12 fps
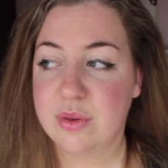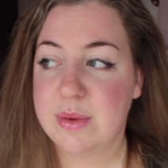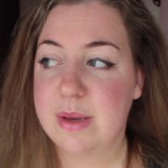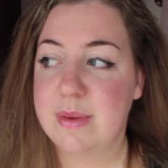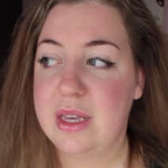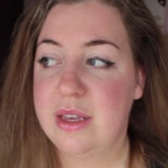or
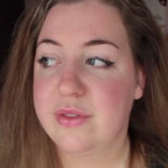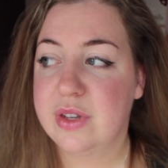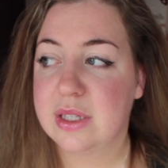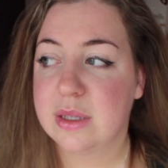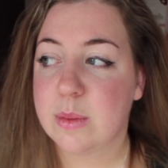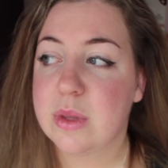maybe
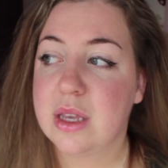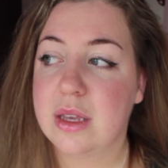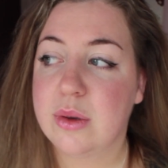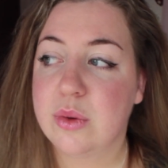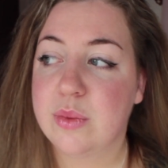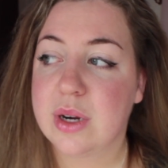even
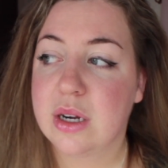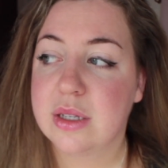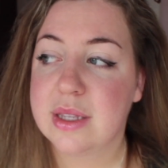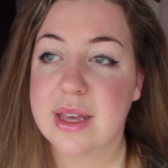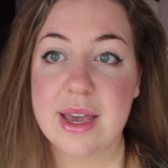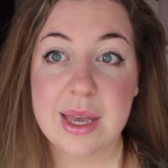something you'd wear
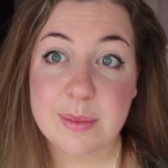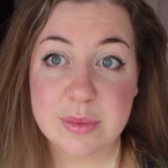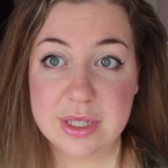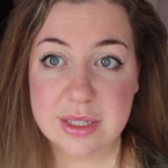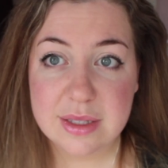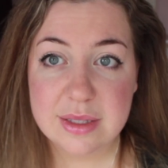to the
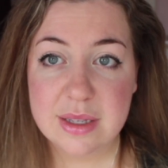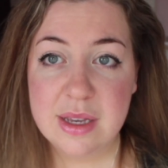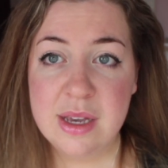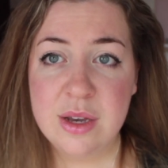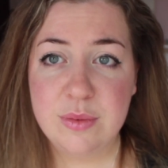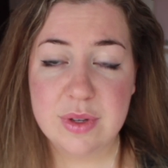Hamptons
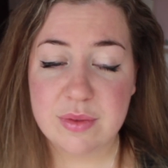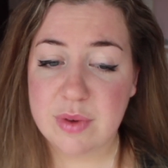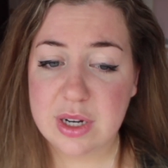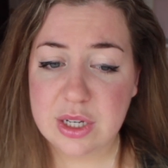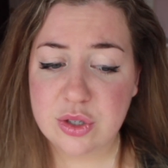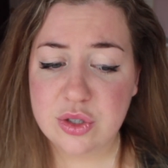with
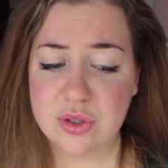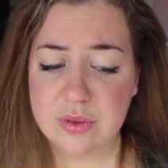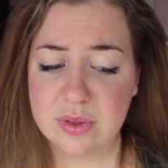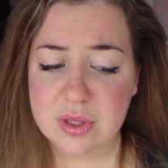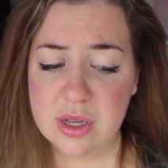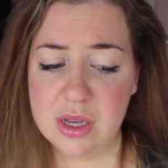running
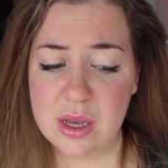shoes.